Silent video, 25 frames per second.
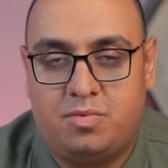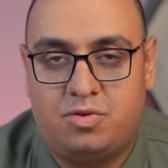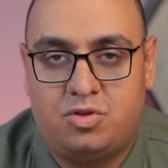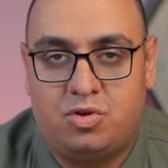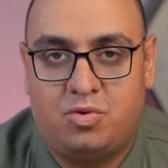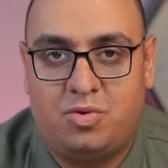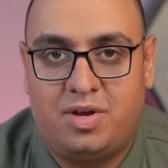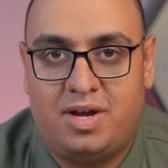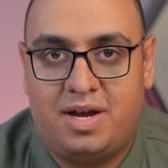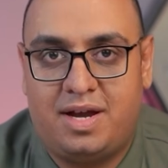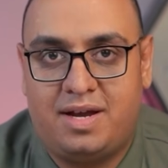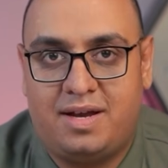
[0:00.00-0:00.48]
you
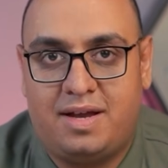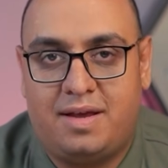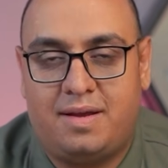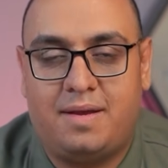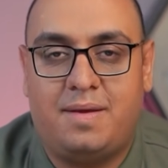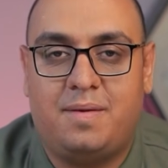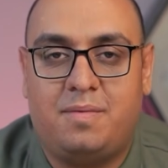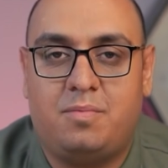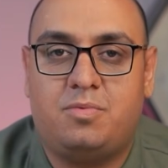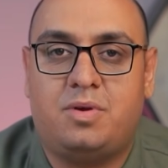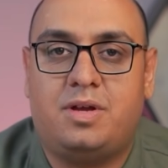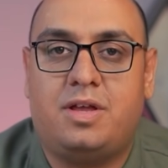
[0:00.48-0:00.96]
can
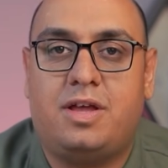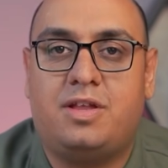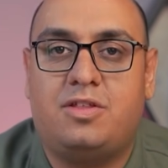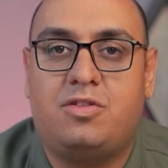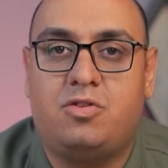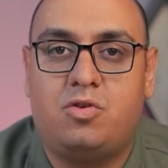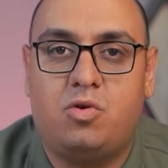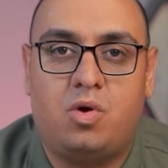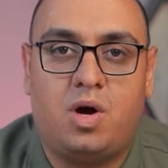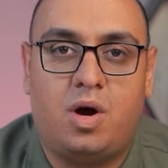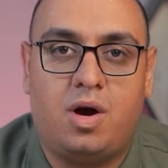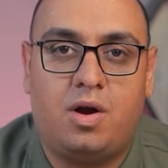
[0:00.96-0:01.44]
reach us
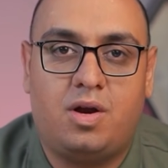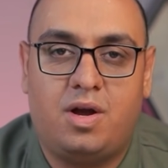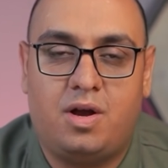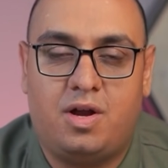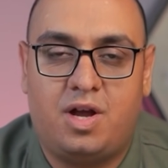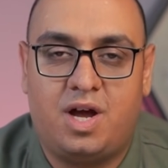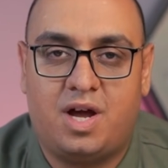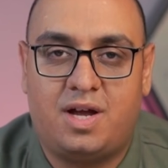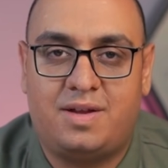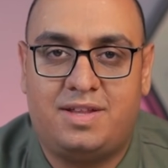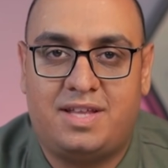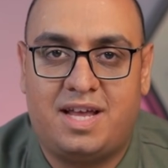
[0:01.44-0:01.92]
through all our
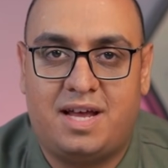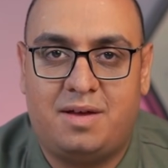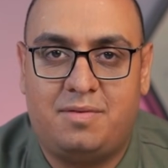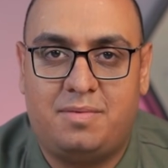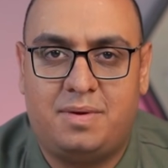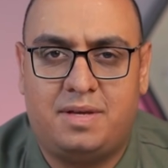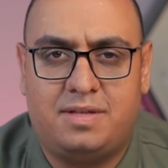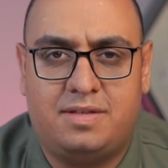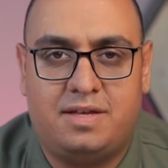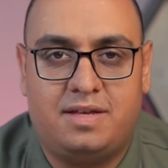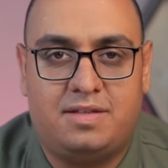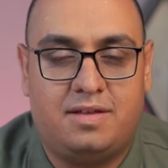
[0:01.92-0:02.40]
contact
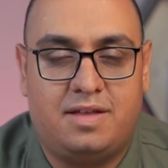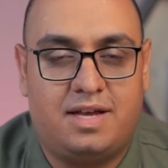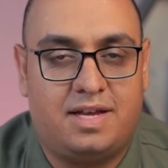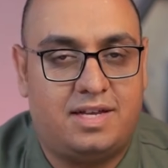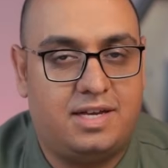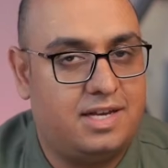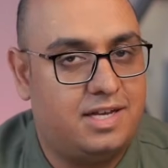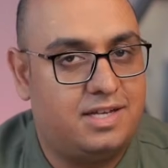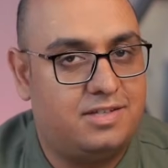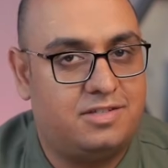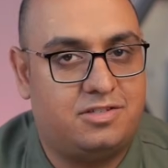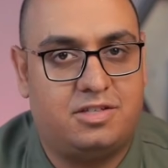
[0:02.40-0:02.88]
methods like
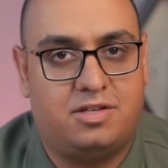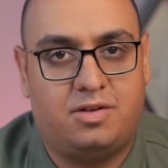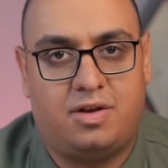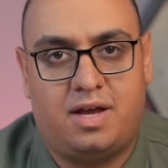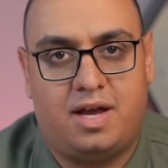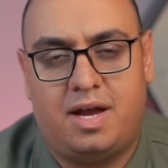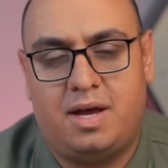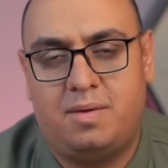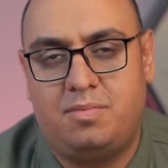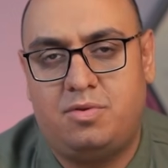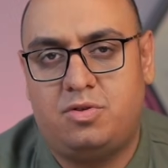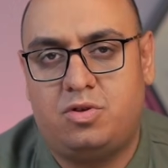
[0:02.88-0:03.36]

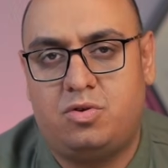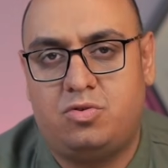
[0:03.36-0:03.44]
Instagram,